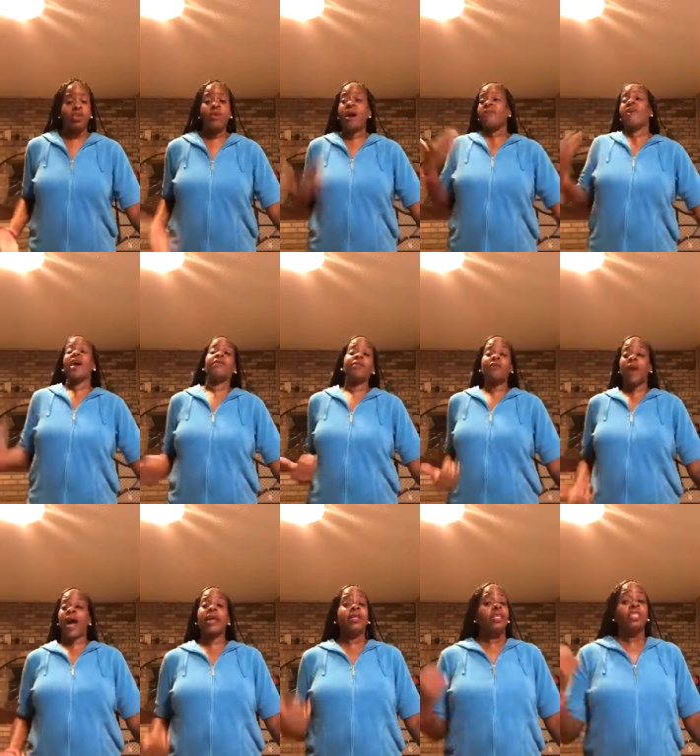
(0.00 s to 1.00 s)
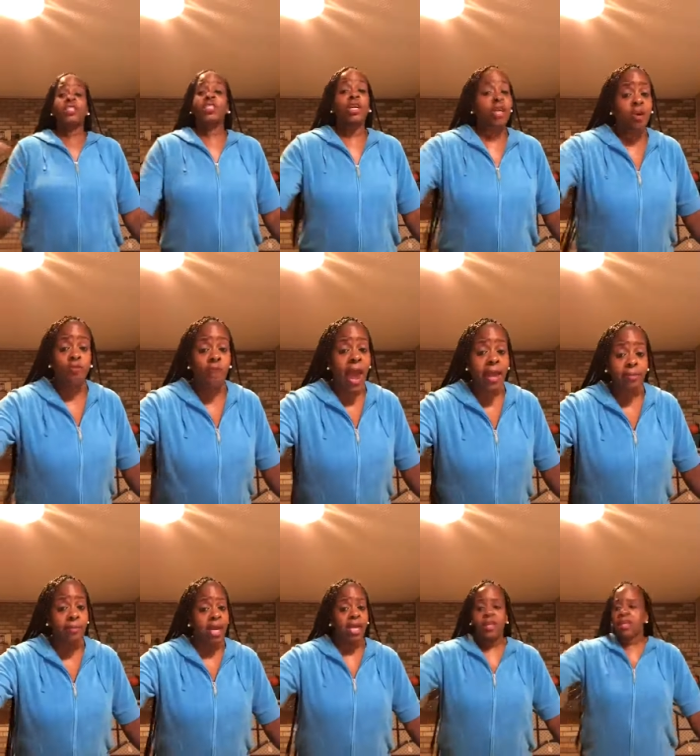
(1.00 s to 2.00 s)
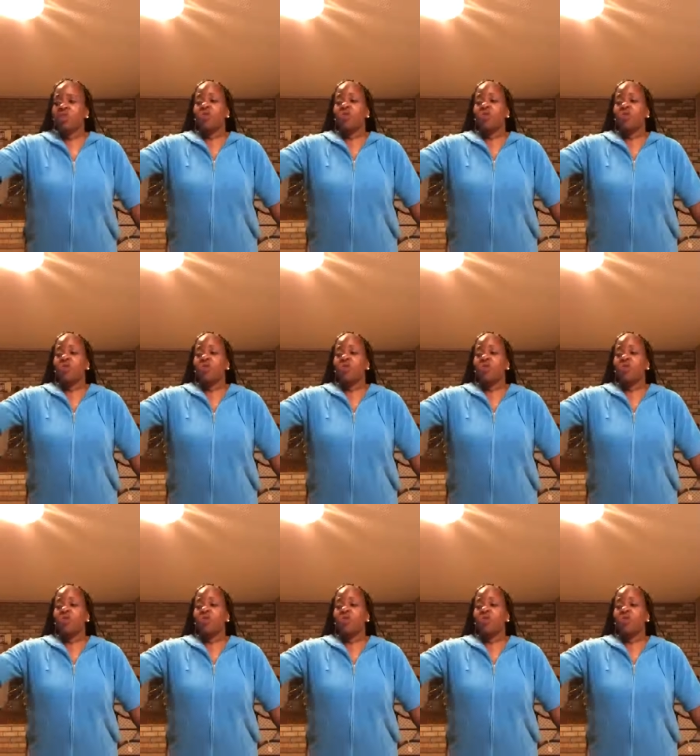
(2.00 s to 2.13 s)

You have every right to correct me.